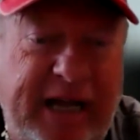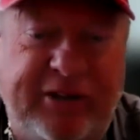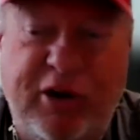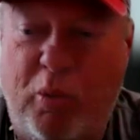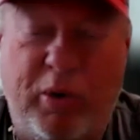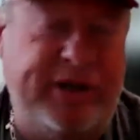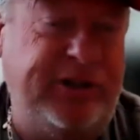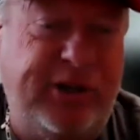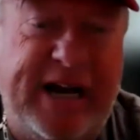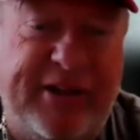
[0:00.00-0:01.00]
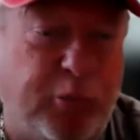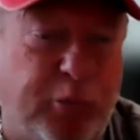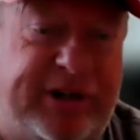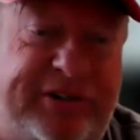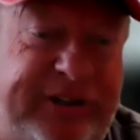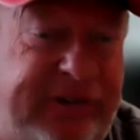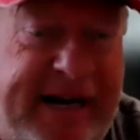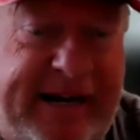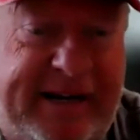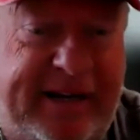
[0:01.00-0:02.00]
I don't want you guys working until you're
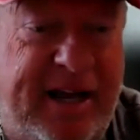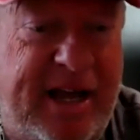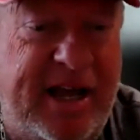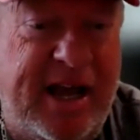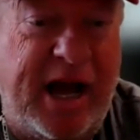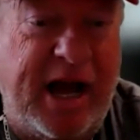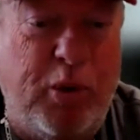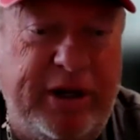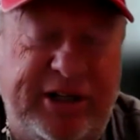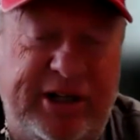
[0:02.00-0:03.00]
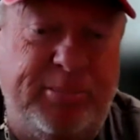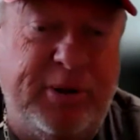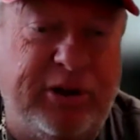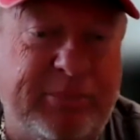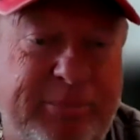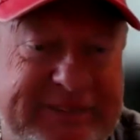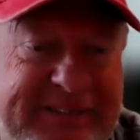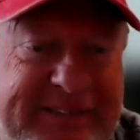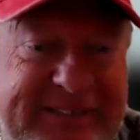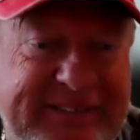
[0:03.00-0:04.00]
80. I want you to build a
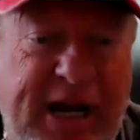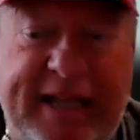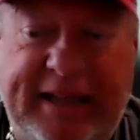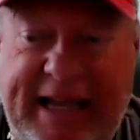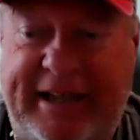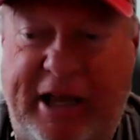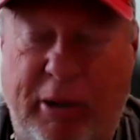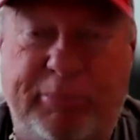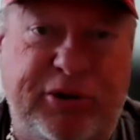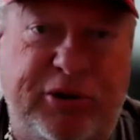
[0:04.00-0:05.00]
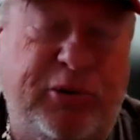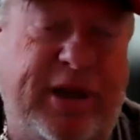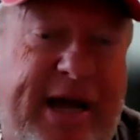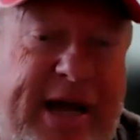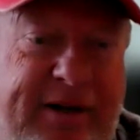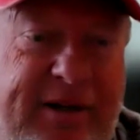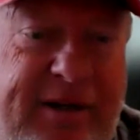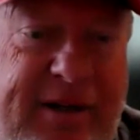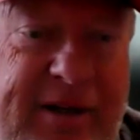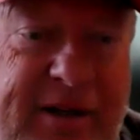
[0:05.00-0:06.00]
business, and I'd like to help you do that.
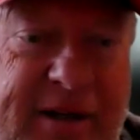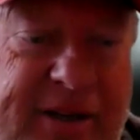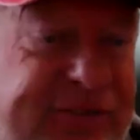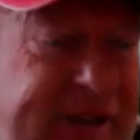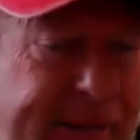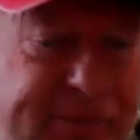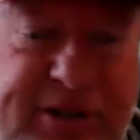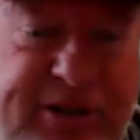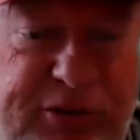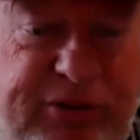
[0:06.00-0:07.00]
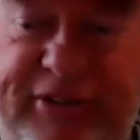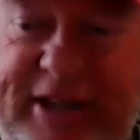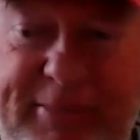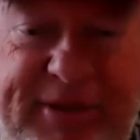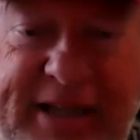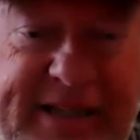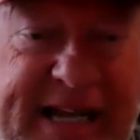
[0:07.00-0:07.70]
And Sam would do the same thing.